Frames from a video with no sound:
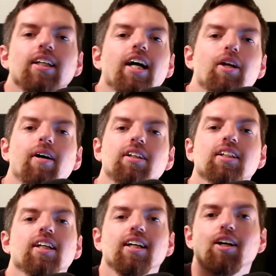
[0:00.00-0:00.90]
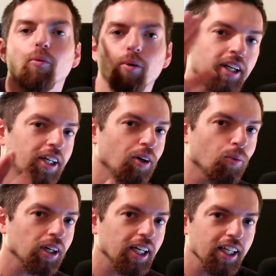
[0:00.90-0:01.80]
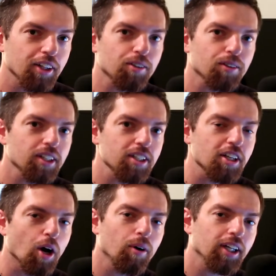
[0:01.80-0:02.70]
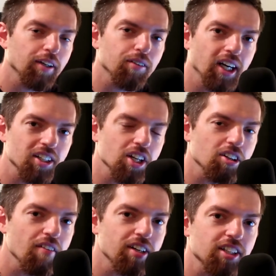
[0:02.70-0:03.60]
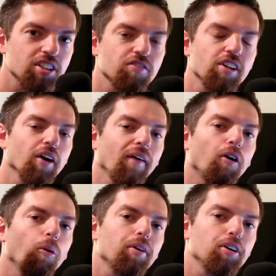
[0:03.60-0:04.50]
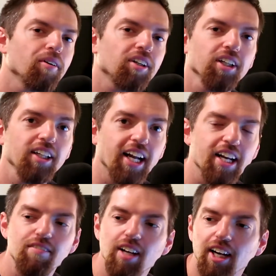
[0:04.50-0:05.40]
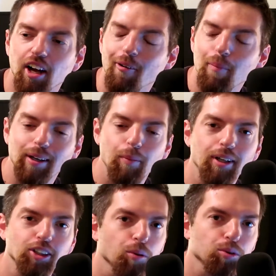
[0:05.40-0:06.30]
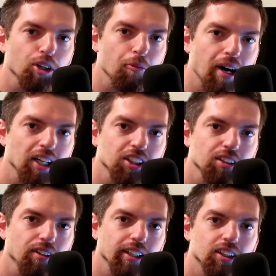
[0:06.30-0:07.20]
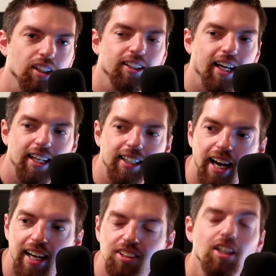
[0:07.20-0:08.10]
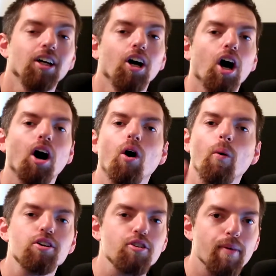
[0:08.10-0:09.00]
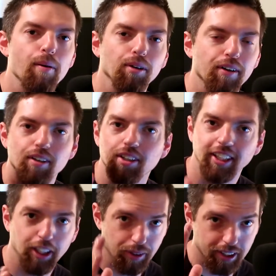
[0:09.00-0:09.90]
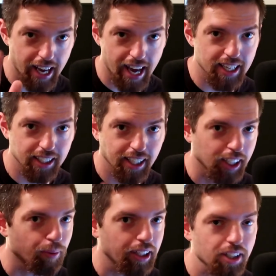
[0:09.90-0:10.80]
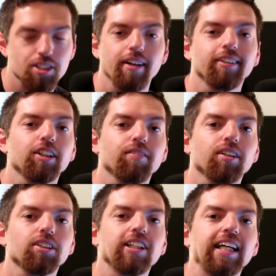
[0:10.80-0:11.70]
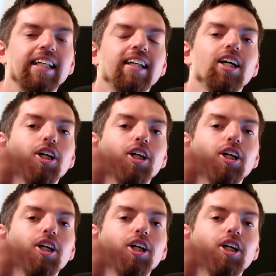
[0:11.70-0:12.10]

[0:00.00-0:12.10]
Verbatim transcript: anyways. We're gonna go, we're gonna get through this. I wanna give you guys another Evanescence video. I hope you're doing good, and if not, I hope I could bring some sort of positive light to your day. Guys, always remember, if you're dealing with anything, I'm gonna get serious here for a second,